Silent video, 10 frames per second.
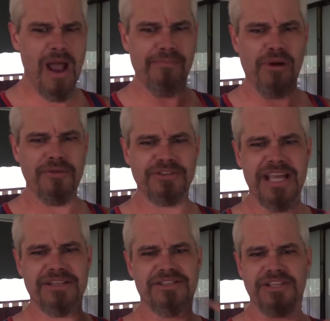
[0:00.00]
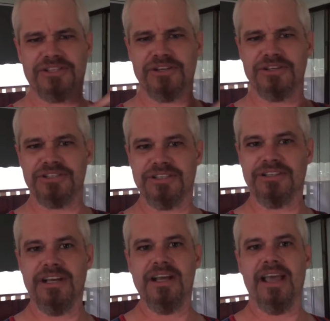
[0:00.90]
why brothers hate sisters
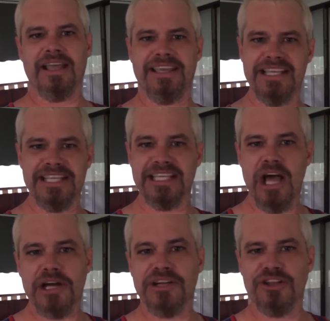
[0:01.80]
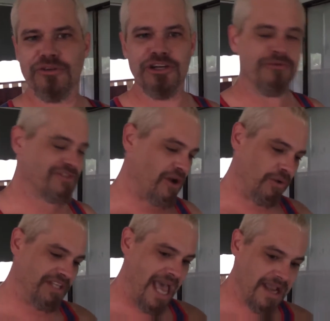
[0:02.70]
and kids get locked in their rooms, the
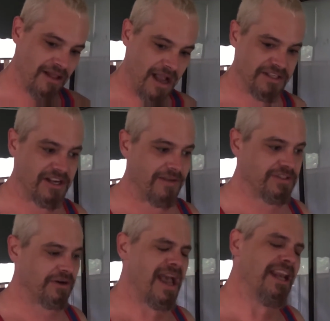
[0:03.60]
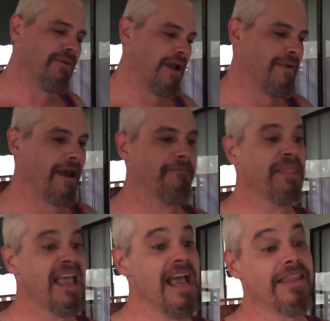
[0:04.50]
whole tagline stuff. So anyway,
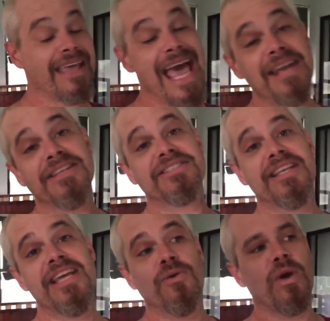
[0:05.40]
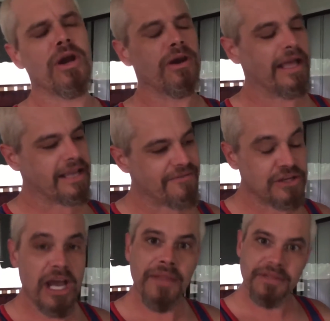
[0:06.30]
man, they had this thing where, like,
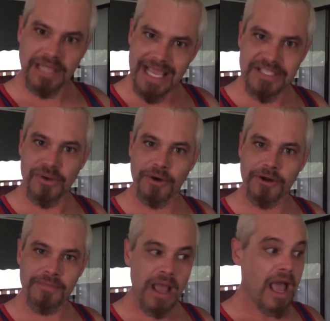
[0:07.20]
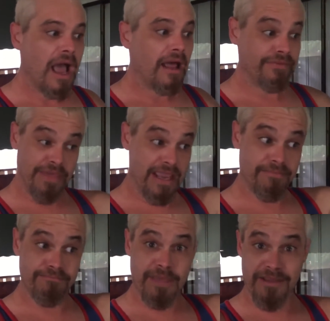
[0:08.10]
if you cut the lights on them,
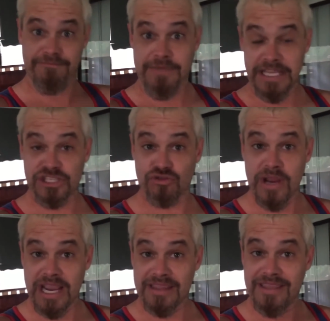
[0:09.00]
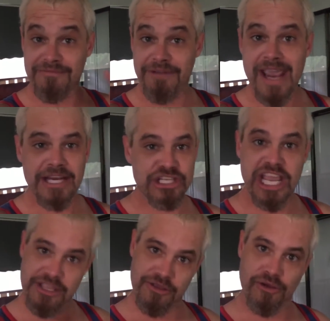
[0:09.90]
they shrink and they
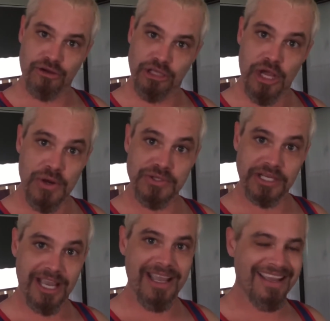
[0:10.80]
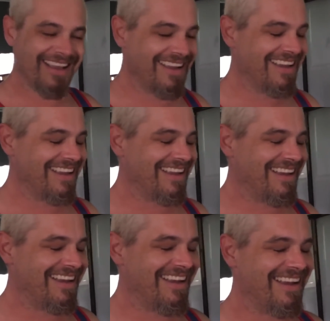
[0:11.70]
vanish into their clothes, okay?
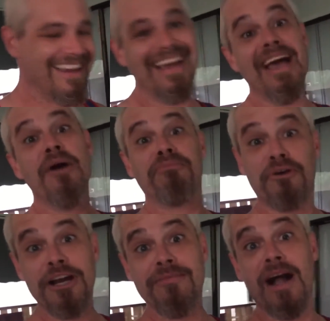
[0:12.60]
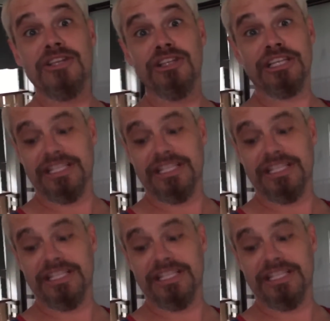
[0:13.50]
Pretty much